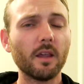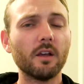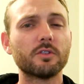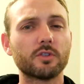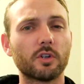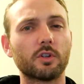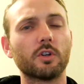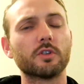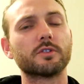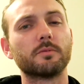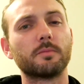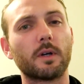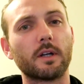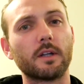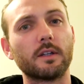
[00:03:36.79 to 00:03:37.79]
So it costs
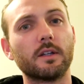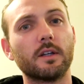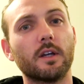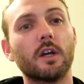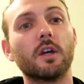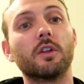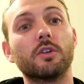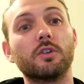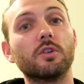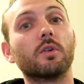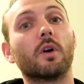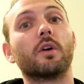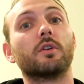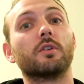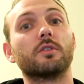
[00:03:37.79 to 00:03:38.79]
them money. The new
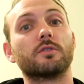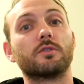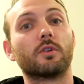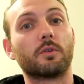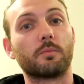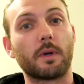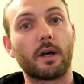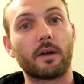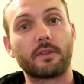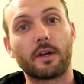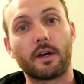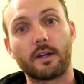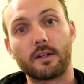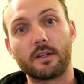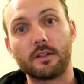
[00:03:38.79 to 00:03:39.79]
owner is not about
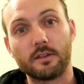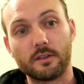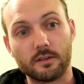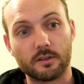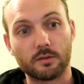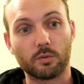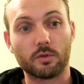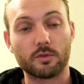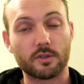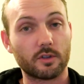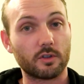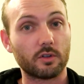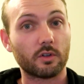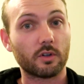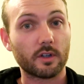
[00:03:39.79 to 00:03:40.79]
that. He wants a
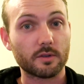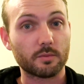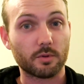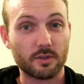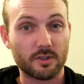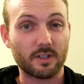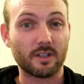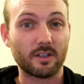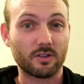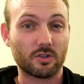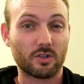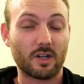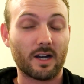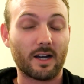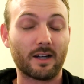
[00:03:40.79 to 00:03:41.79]
nice pristine
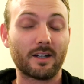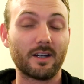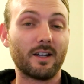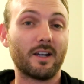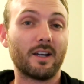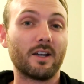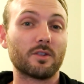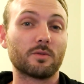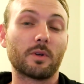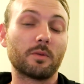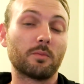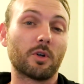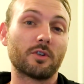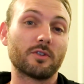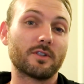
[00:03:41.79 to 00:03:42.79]
track. That's why you
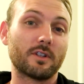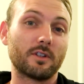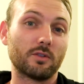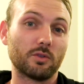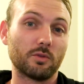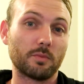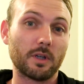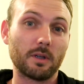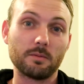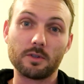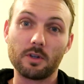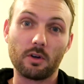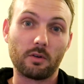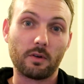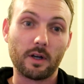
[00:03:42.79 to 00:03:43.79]
might have seen all the memes
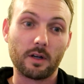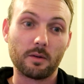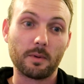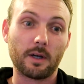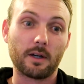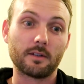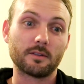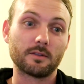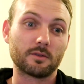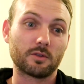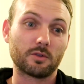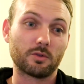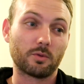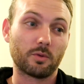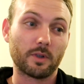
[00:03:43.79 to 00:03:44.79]
going around about
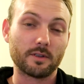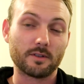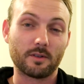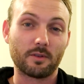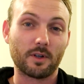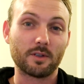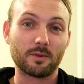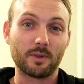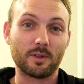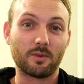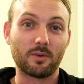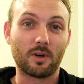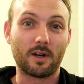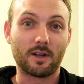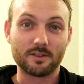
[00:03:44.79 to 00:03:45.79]
Queensland Raceway
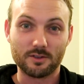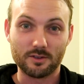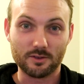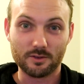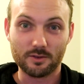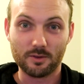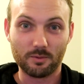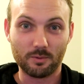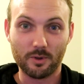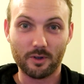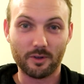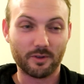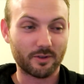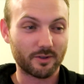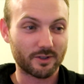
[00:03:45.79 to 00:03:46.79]
grass is
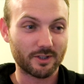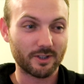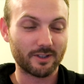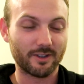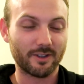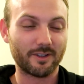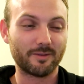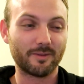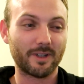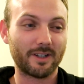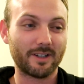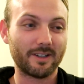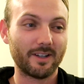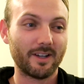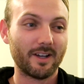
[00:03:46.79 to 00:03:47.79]
worth a shitload of
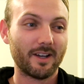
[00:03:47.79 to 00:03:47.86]
money.